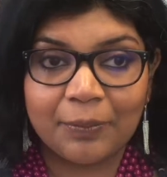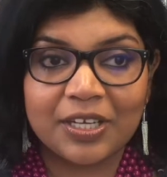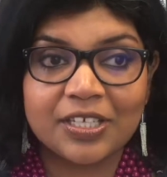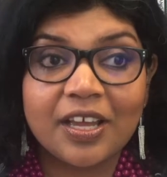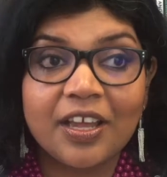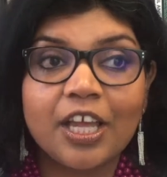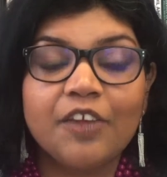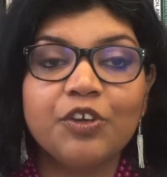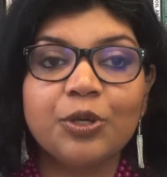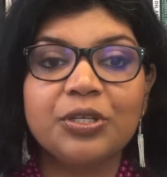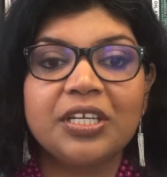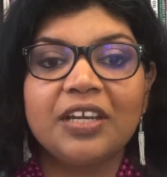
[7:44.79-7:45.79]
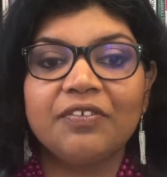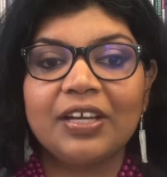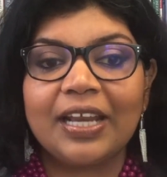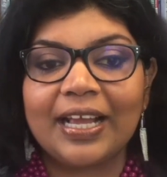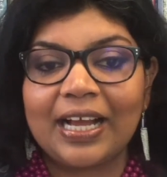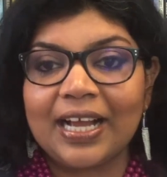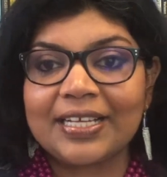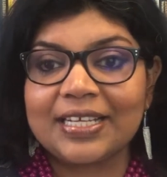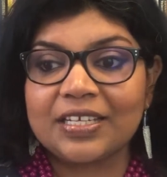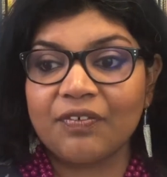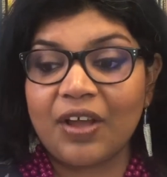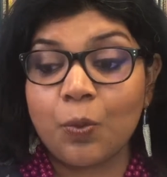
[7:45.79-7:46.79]
But if you could even like
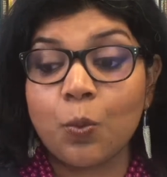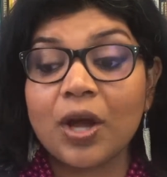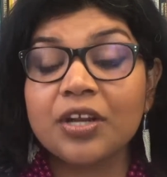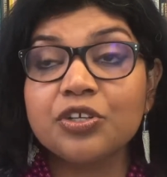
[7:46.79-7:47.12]
identify one